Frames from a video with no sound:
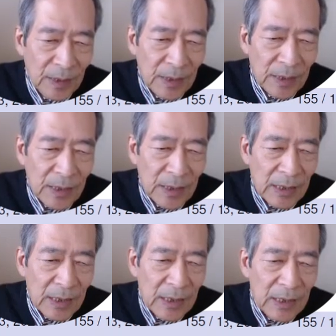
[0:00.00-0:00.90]

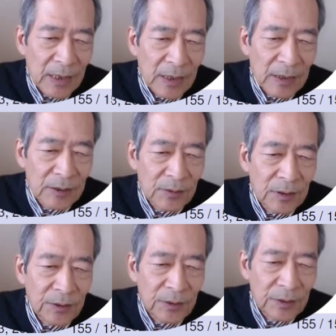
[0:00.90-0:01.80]
And this
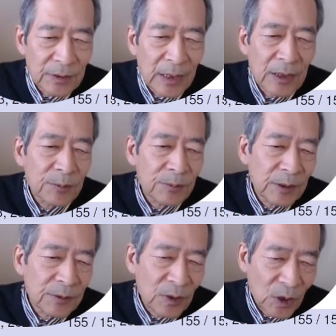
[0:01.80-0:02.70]
is kind of
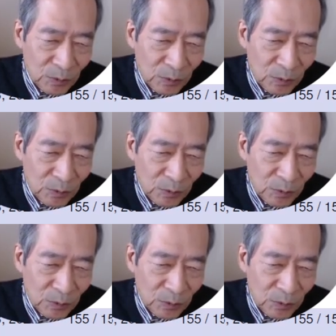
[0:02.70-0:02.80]
well-known